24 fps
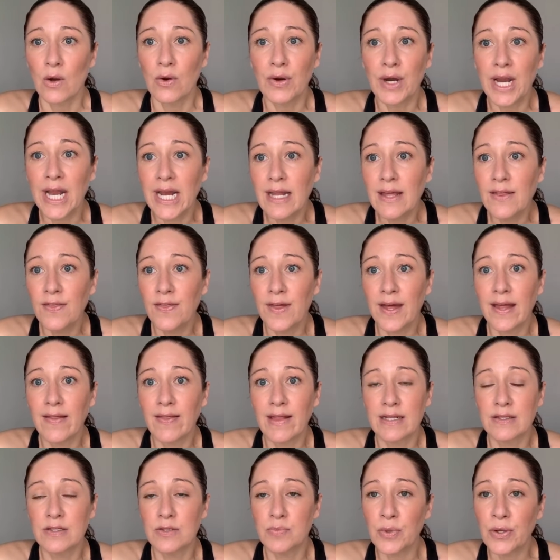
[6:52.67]
or anything
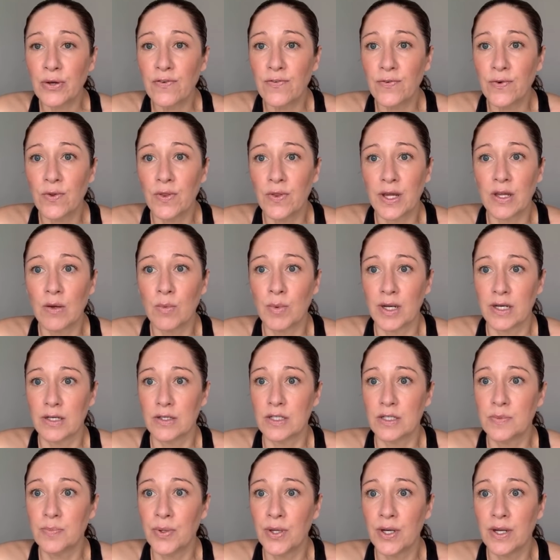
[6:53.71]
that's beautiful that you want to
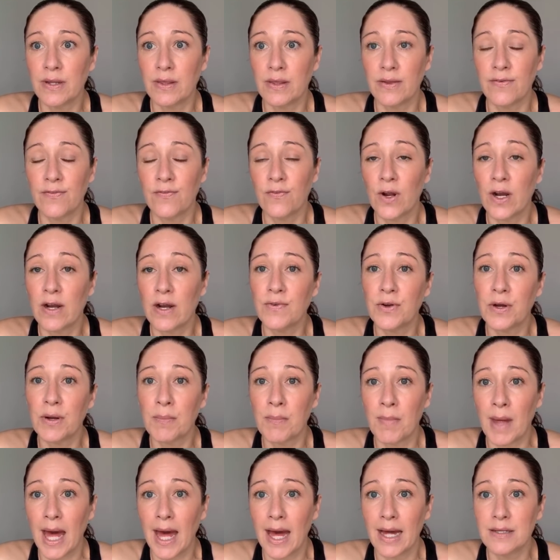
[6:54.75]
just put at the front of your
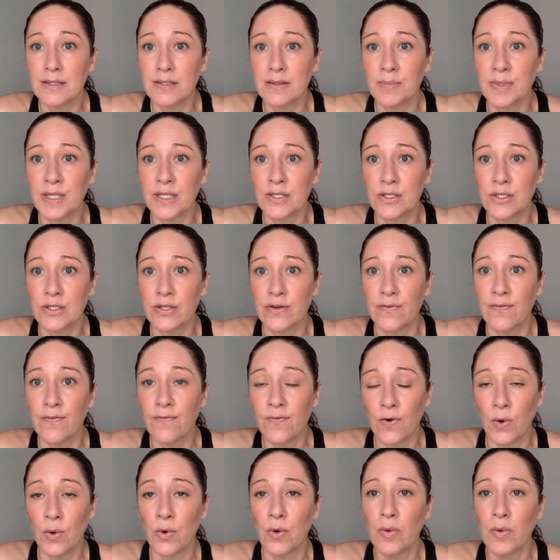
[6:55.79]
mat to be just a
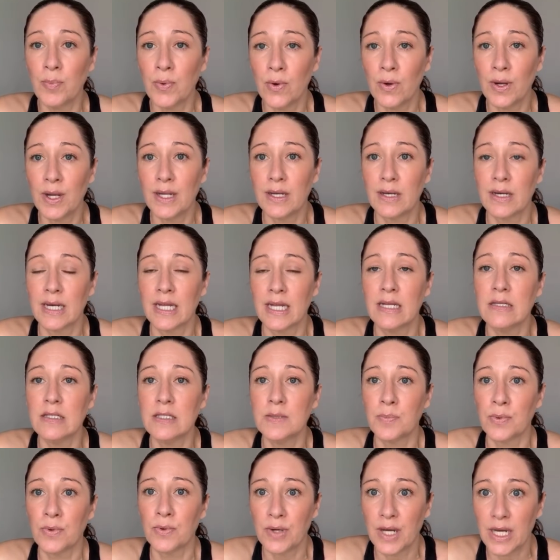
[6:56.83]
focal point, an
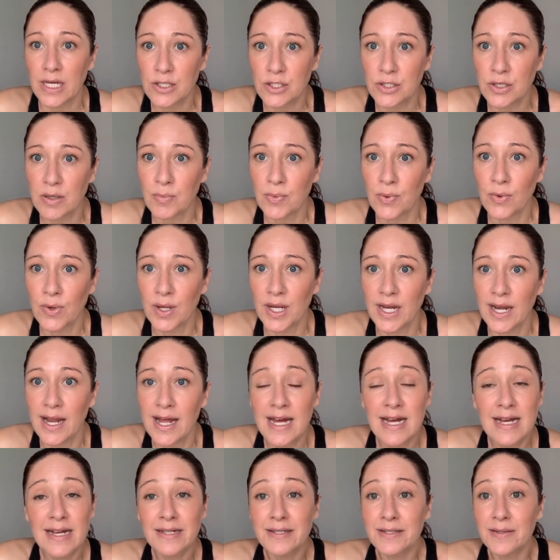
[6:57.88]
inspiration point,
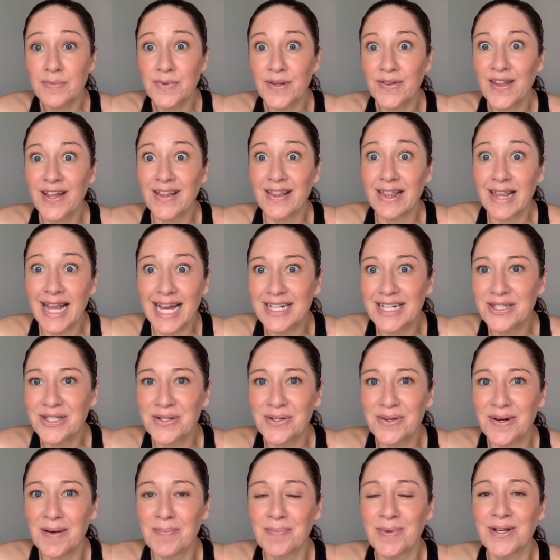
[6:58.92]
something that lights
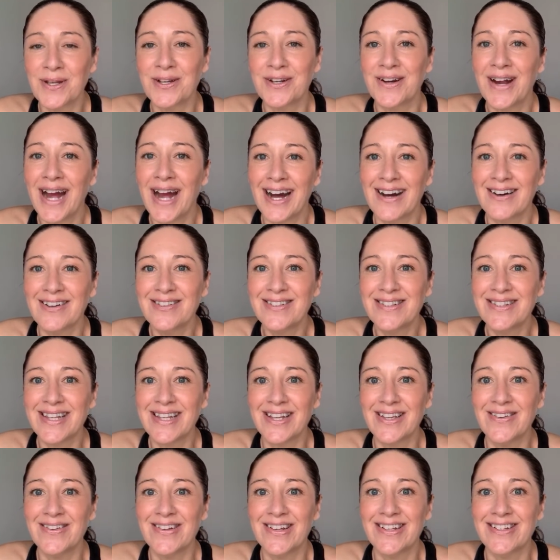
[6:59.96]
you up in your house
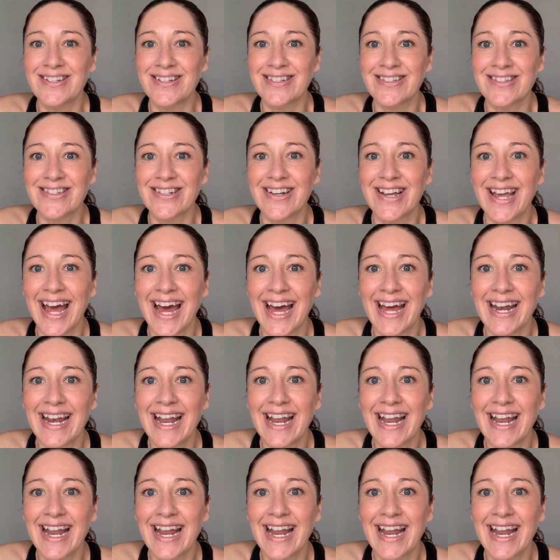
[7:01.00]
that you can just look at.